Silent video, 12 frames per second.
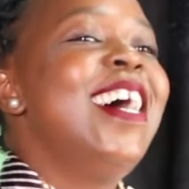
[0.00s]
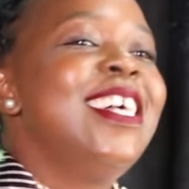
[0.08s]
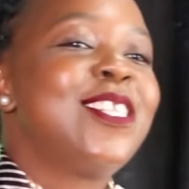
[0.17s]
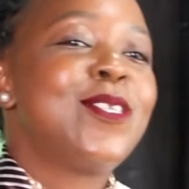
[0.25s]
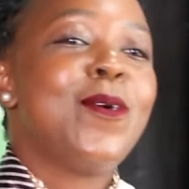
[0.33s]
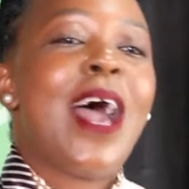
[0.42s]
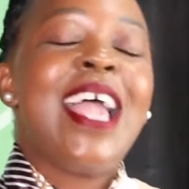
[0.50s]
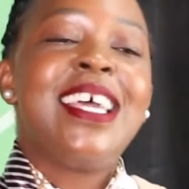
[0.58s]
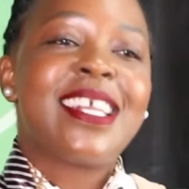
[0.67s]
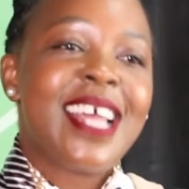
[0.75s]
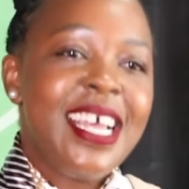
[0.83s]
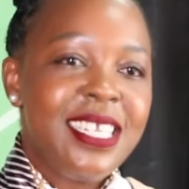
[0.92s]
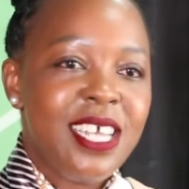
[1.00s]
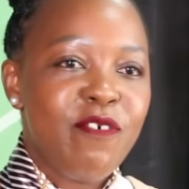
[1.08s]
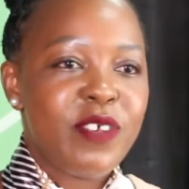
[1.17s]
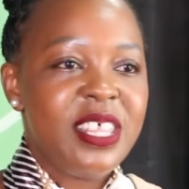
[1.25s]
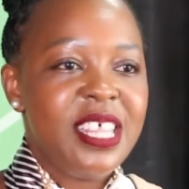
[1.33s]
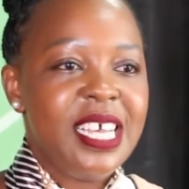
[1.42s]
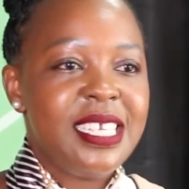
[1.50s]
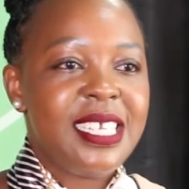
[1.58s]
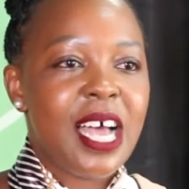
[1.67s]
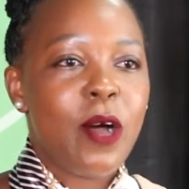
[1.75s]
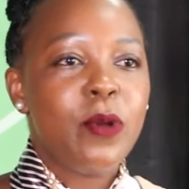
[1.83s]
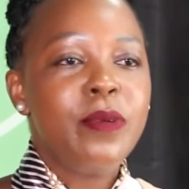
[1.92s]
So I write everything
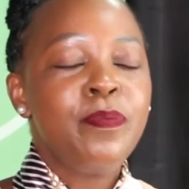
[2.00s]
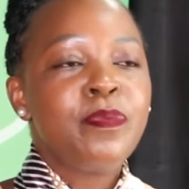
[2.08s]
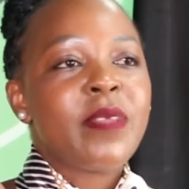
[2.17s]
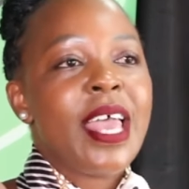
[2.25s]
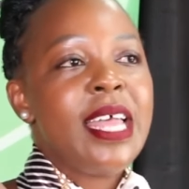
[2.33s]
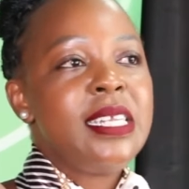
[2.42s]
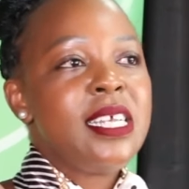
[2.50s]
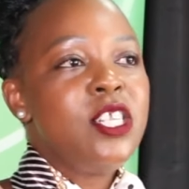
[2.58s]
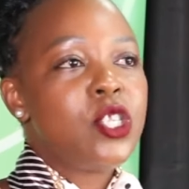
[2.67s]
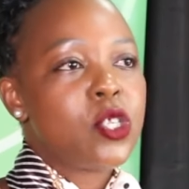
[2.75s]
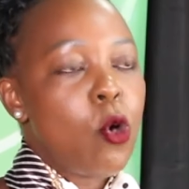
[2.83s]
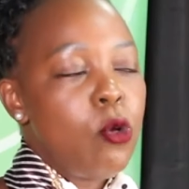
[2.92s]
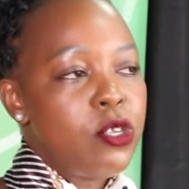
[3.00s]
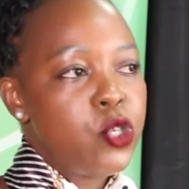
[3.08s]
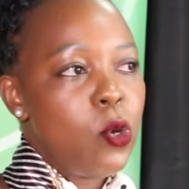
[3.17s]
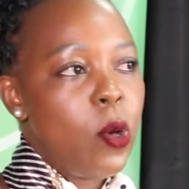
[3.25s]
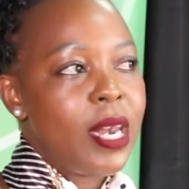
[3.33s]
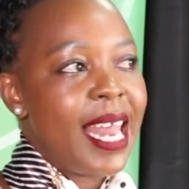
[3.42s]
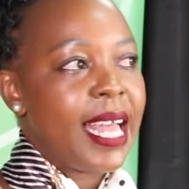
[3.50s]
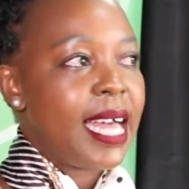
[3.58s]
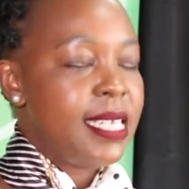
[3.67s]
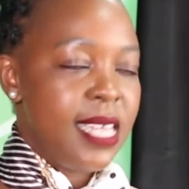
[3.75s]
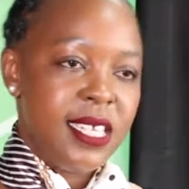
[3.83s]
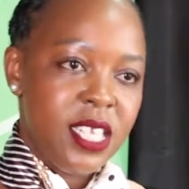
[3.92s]
down, and it's also like
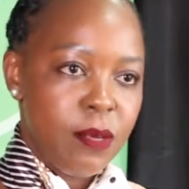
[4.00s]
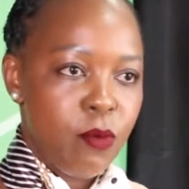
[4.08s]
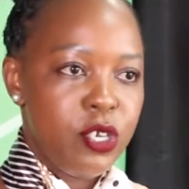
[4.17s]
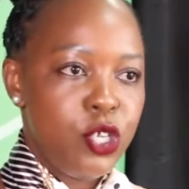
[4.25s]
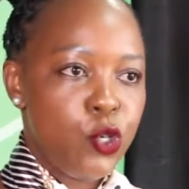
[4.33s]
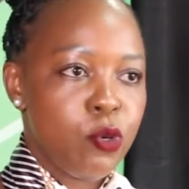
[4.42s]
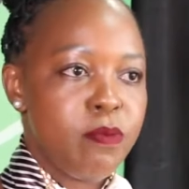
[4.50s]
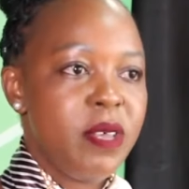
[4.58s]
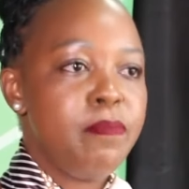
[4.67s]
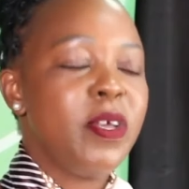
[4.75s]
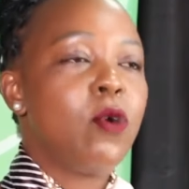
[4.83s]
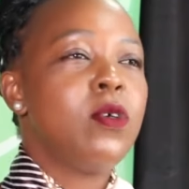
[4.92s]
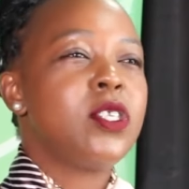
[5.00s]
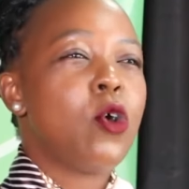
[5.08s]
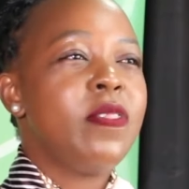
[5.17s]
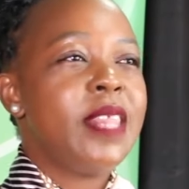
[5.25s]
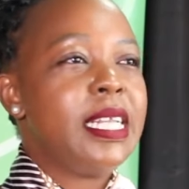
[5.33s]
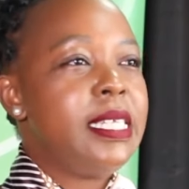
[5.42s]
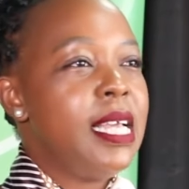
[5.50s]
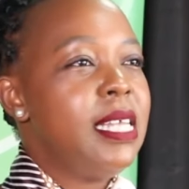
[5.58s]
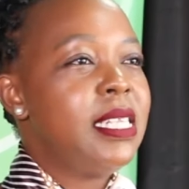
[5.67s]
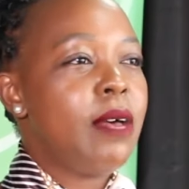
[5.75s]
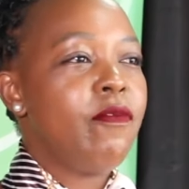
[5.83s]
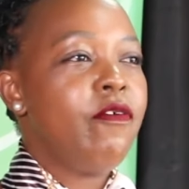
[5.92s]
a testimony to me, because on the
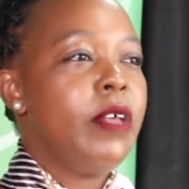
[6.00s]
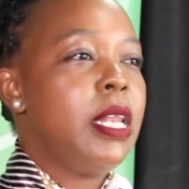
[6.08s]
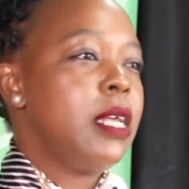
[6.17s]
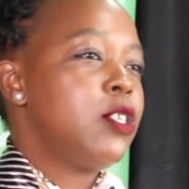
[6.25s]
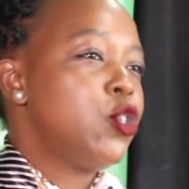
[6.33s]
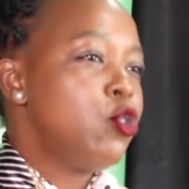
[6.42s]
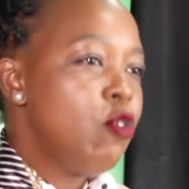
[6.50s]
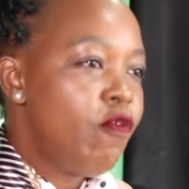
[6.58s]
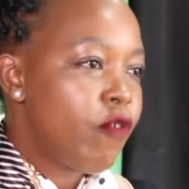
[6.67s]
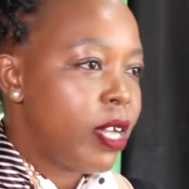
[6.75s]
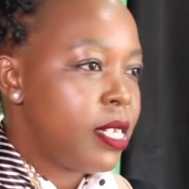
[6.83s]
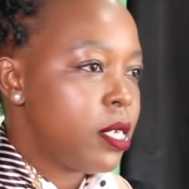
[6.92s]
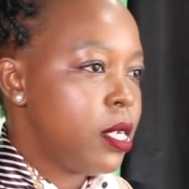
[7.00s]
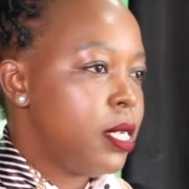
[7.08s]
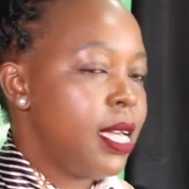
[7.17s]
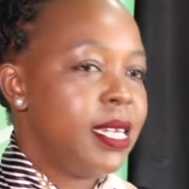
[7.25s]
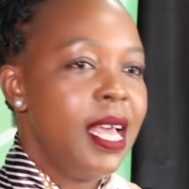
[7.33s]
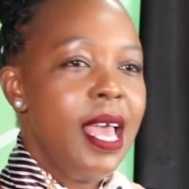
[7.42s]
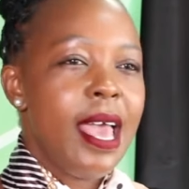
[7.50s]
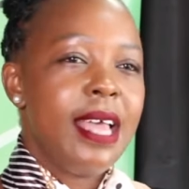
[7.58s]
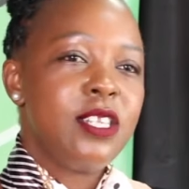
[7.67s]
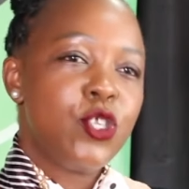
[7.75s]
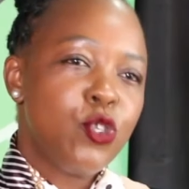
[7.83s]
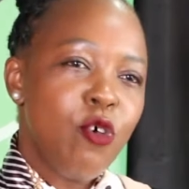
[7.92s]
days I'm feeling so frustrated
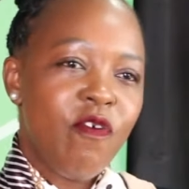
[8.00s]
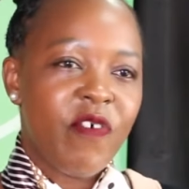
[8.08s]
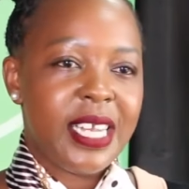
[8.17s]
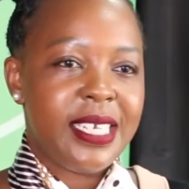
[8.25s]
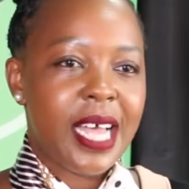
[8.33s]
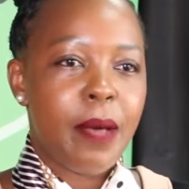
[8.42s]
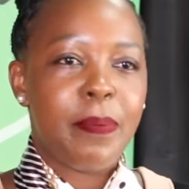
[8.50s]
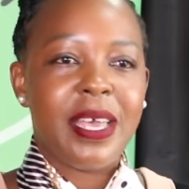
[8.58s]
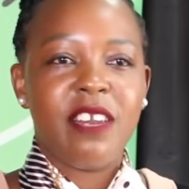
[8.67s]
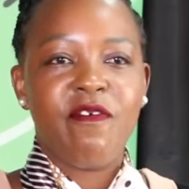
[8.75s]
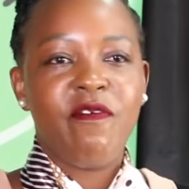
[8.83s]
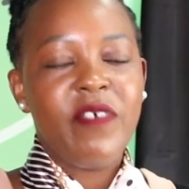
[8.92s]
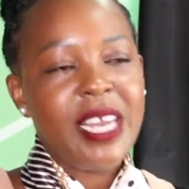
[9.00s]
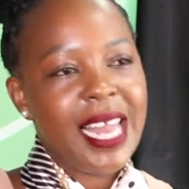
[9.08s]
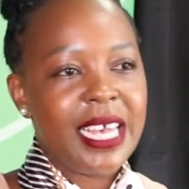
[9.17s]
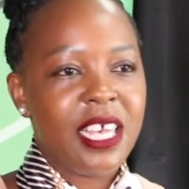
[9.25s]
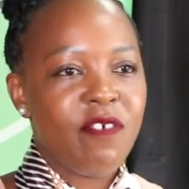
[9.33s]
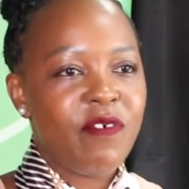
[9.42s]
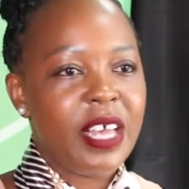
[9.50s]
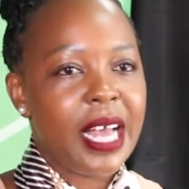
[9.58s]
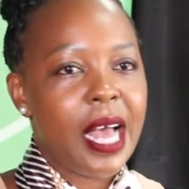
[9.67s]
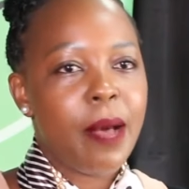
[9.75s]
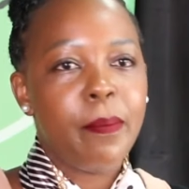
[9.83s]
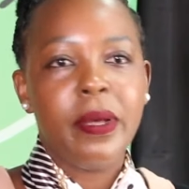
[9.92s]
and so fed up and feel like giving
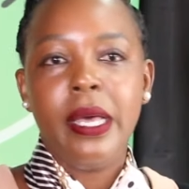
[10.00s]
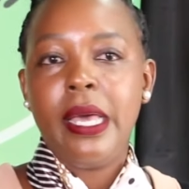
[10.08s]
up,